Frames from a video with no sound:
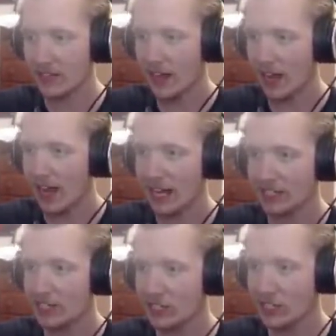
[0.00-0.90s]
I
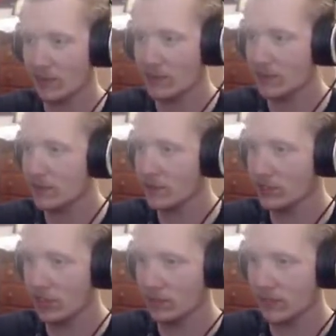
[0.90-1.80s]
actually jumped
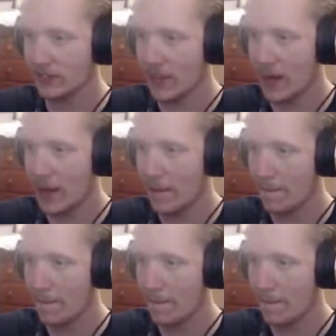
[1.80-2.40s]
at that.